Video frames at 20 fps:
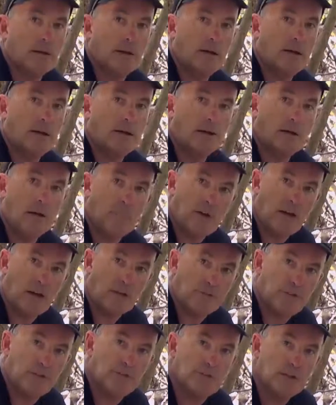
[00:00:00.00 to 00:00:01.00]

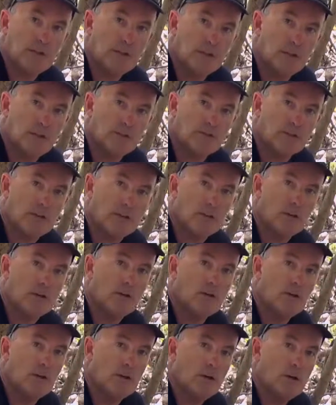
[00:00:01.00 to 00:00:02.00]
about 15 years
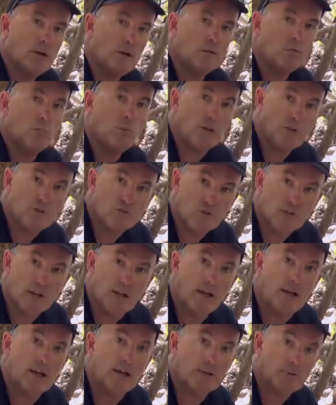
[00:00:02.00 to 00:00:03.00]
ago on One Tree
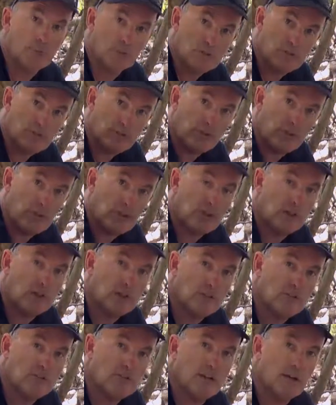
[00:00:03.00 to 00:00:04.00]
Island, which is very
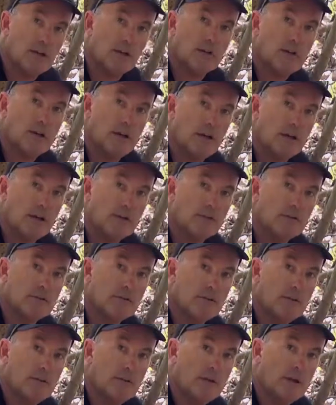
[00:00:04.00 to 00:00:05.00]
close to Heron Island,
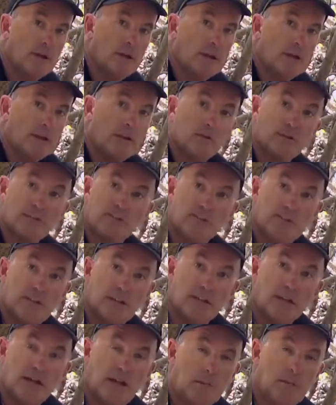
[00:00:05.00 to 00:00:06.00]
there was a
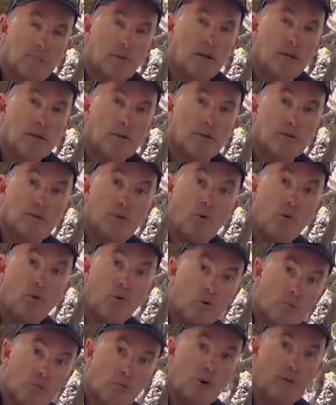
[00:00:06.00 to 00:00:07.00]
sudden outbreak of
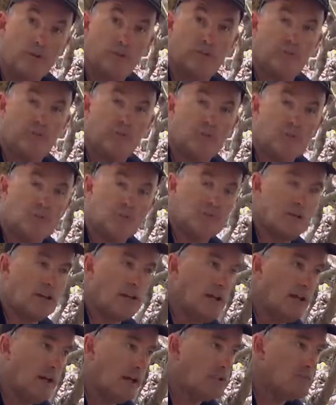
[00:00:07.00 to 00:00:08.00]
hawk moths, which is a
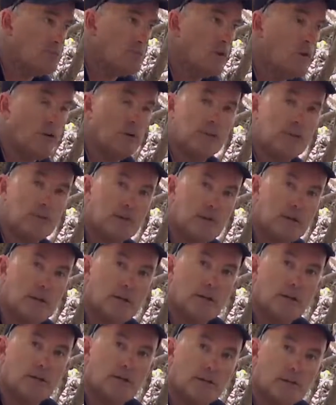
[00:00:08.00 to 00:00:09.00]
large moth
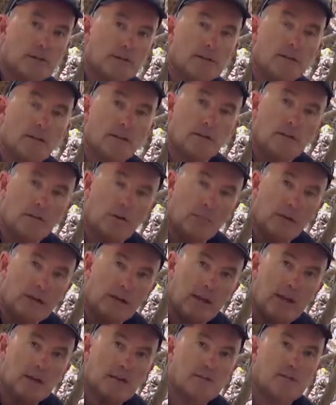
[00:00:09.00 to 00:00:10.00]
that
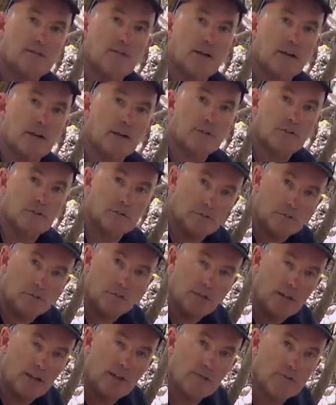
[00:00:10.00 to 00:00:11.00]
normally eats
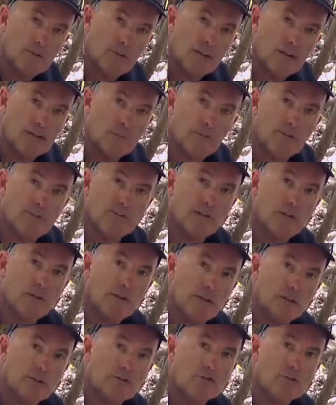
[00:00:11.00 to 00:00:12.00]
leaves like the
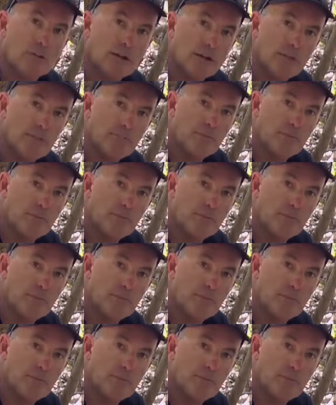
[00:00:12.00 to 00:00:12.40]
Pisonia tree.